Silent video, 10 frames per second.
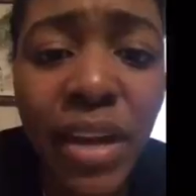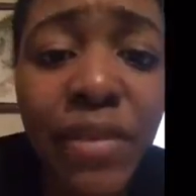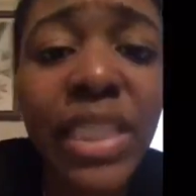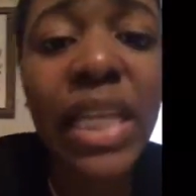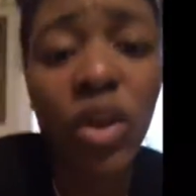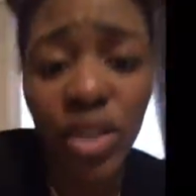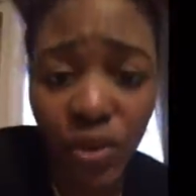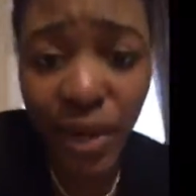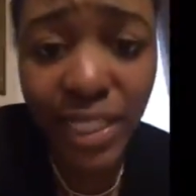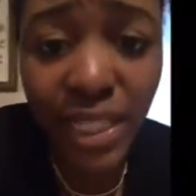everything on the
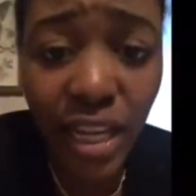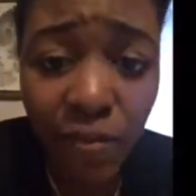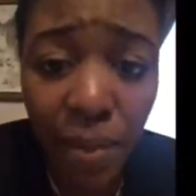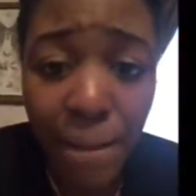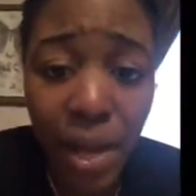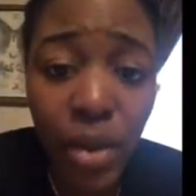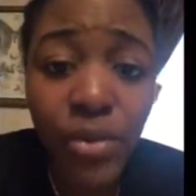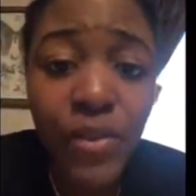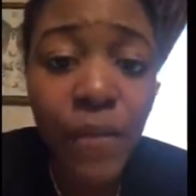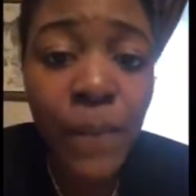right side of my
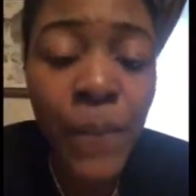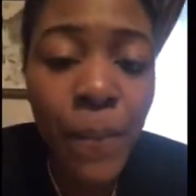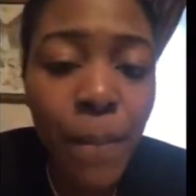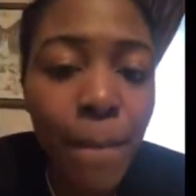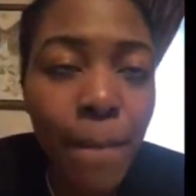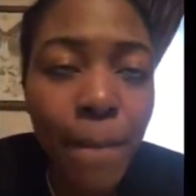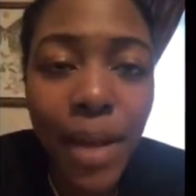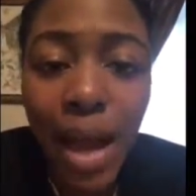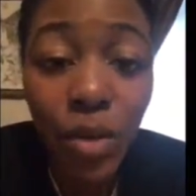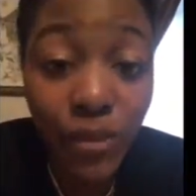mouth,
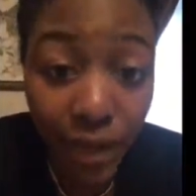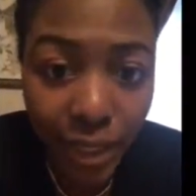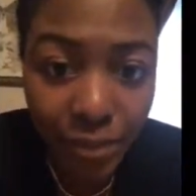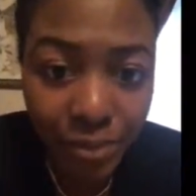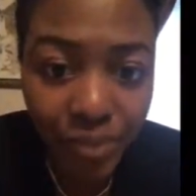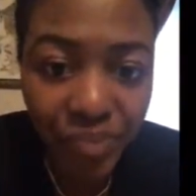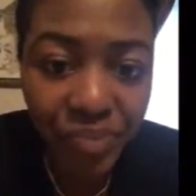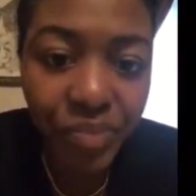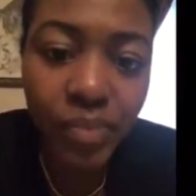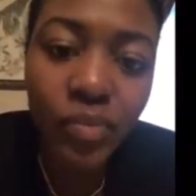I was fine.
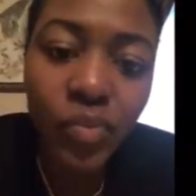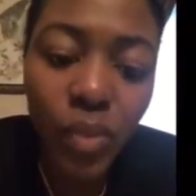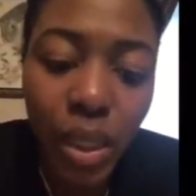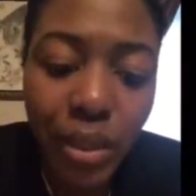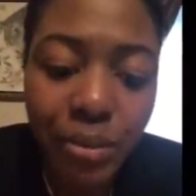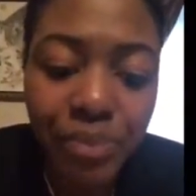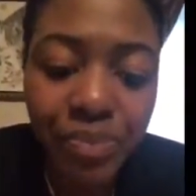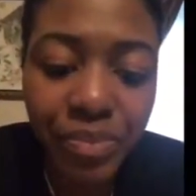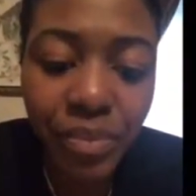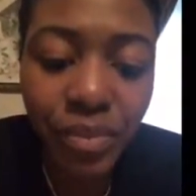
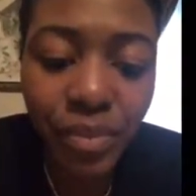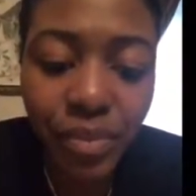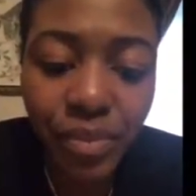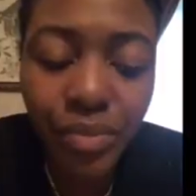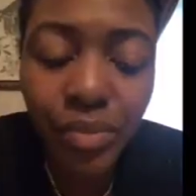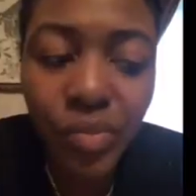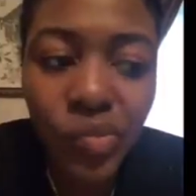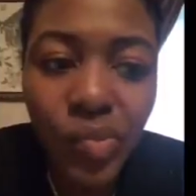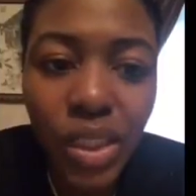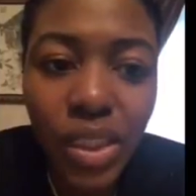I
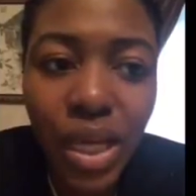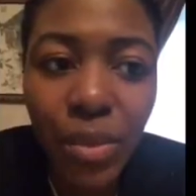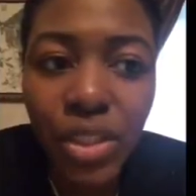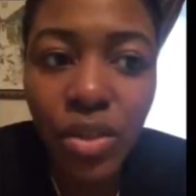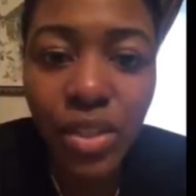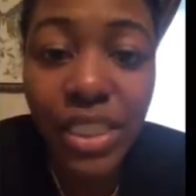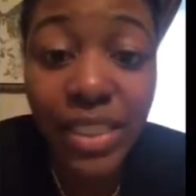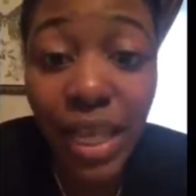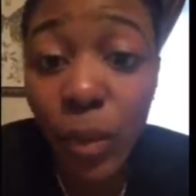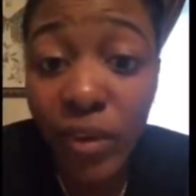was told to
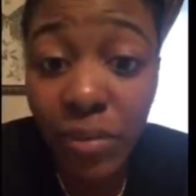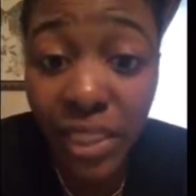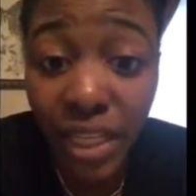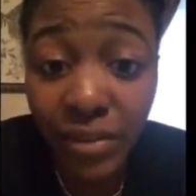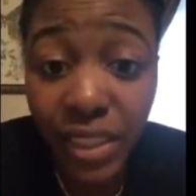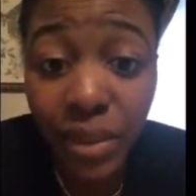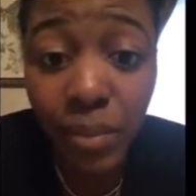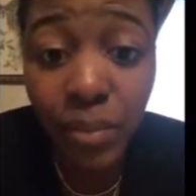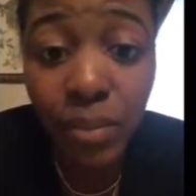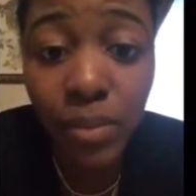stay away from dairy.
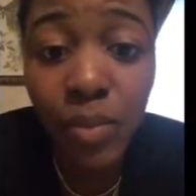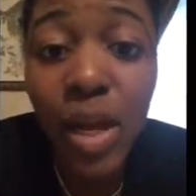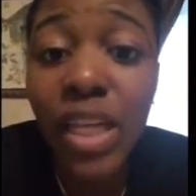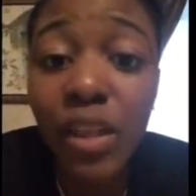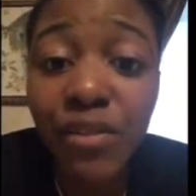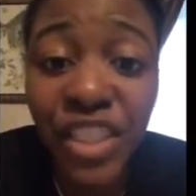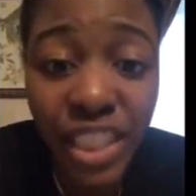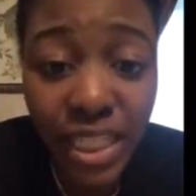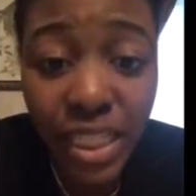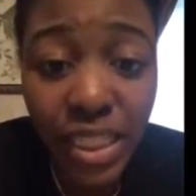I love
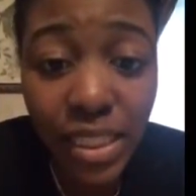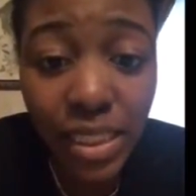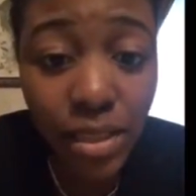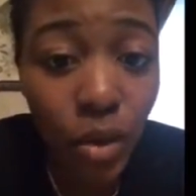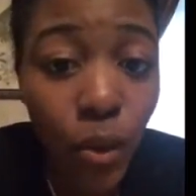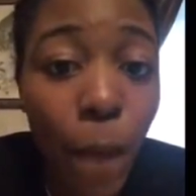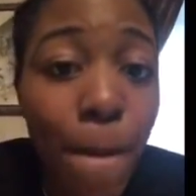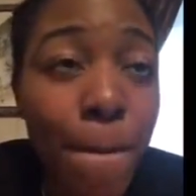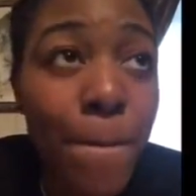cheese, so